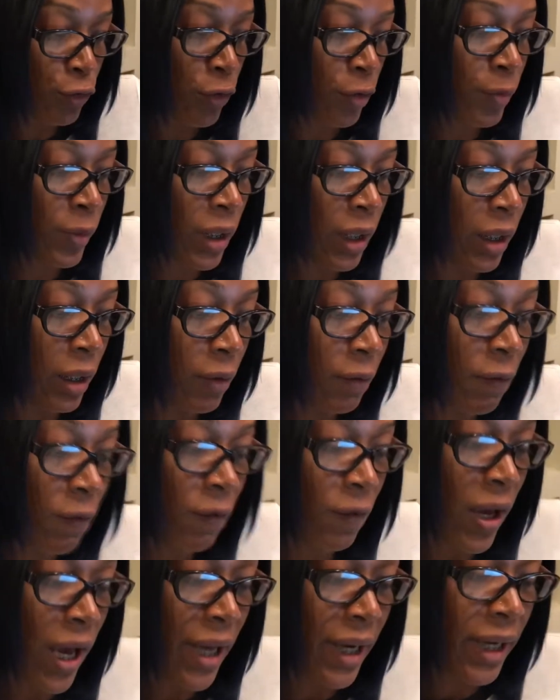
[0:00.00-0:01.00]
from the
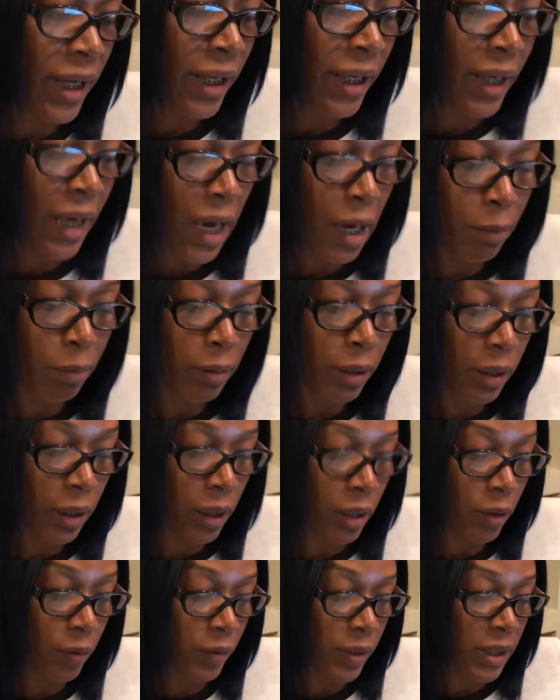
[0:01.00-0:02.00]
lymphatic
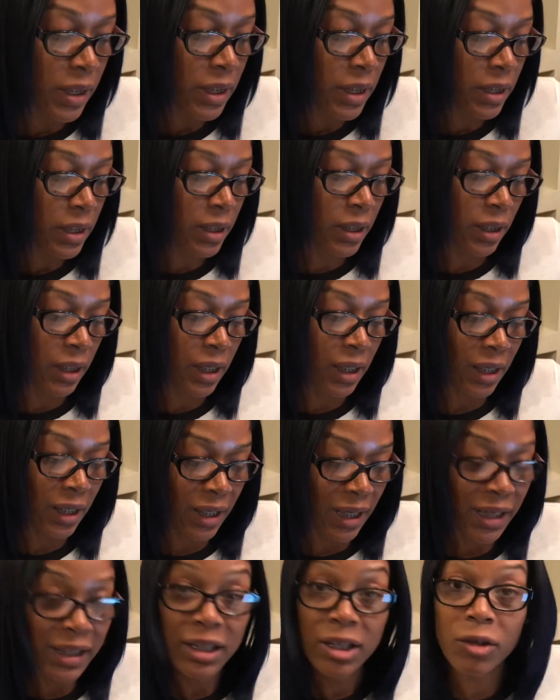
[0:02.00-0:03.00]
capillaries to
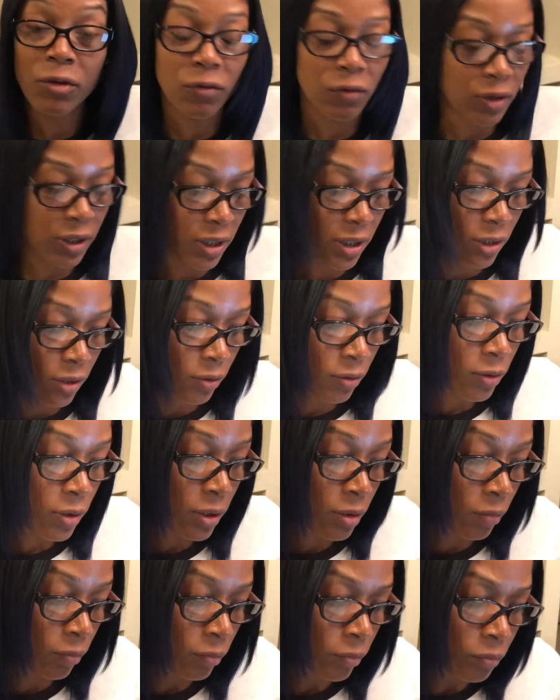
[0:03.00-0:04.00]
collecting
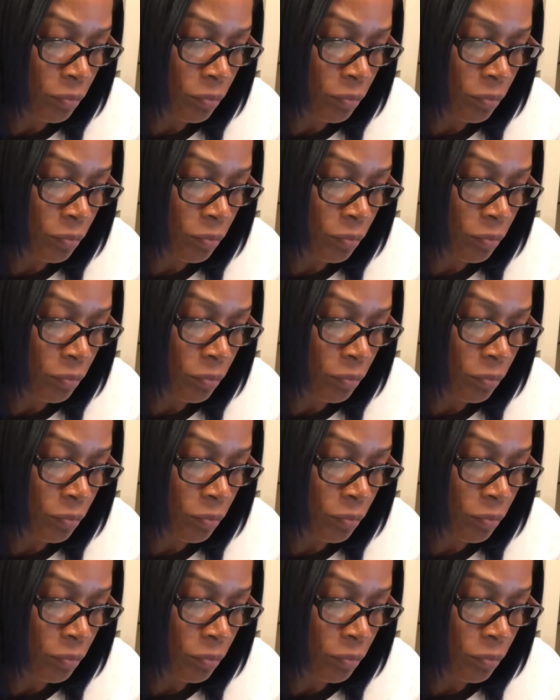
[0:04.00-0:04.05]
vessels.